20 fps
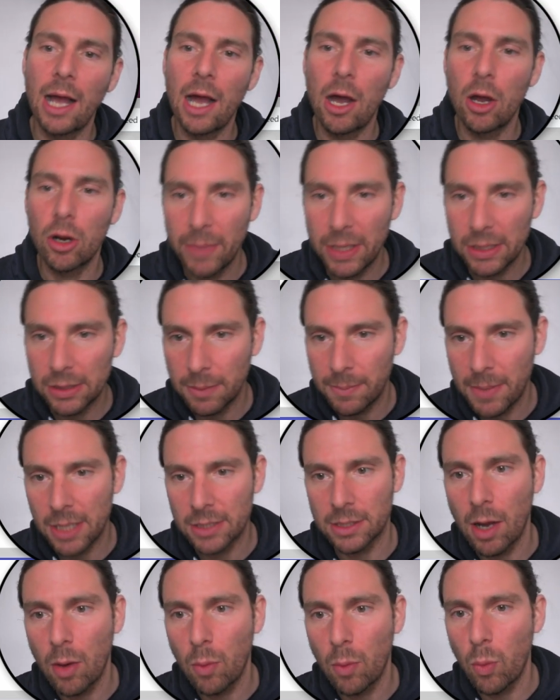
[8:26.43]
our
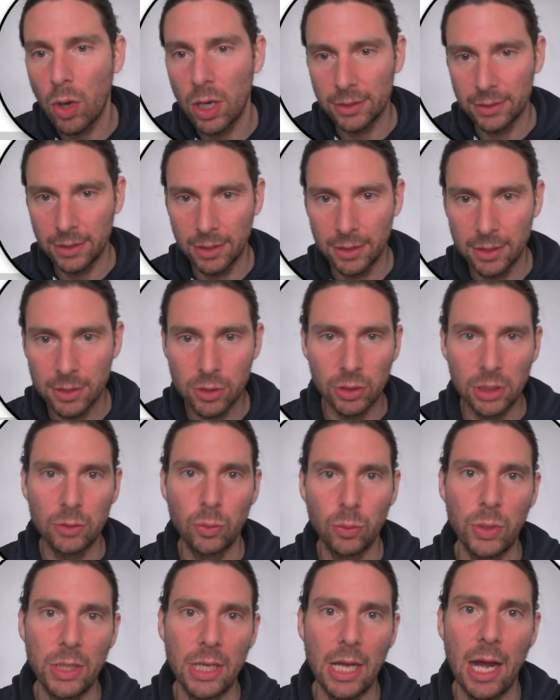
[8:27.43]
MetaMask wallet so that
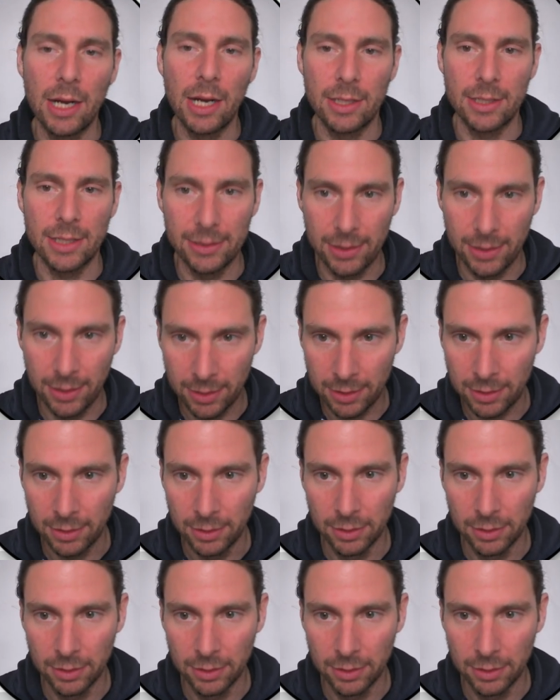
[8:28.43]
we are ready